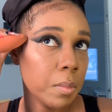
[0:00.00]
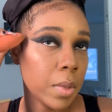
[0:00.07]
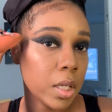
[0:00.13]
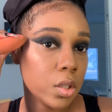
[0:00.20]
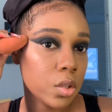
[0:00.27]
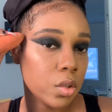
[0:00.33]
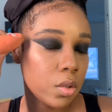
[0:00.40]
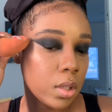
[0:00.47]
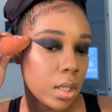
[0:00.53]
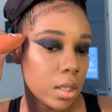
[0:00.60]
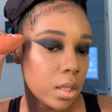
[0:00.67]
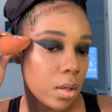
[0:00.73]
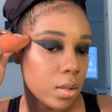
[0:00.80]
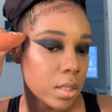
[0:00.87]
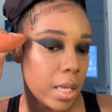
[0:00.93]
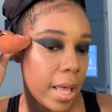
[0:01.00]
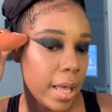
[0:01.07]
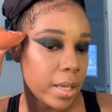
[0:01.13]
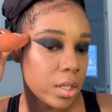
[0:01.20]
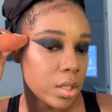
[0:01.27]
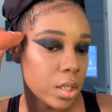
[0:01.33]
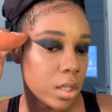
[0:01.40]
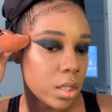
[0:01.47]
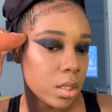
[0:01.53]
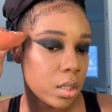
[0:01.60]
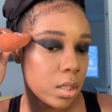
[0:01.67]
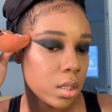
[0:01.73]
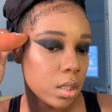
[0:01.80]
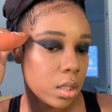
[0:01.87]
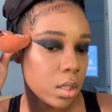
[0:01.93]
Make sure you get those
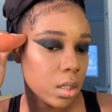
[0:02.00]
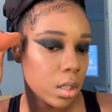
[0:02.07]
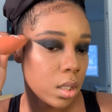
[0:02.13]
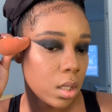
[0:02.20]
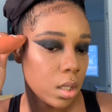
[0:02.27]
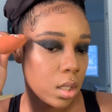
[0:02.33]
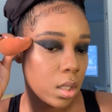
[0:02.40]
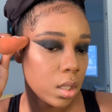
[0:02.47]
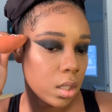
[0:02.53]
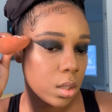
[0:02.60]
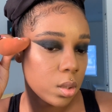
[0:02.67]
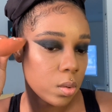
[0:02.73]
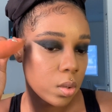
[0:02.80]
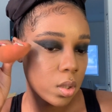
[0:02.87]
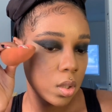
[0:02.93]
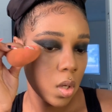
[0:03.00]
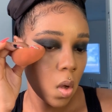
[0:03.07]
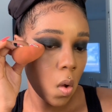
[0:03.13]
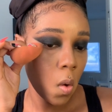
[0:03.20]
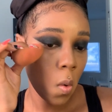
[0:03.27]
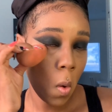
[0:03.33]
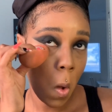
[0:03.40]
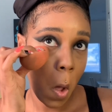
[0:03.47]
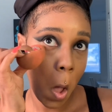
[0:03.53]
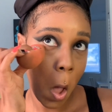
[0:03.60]
edges so it's no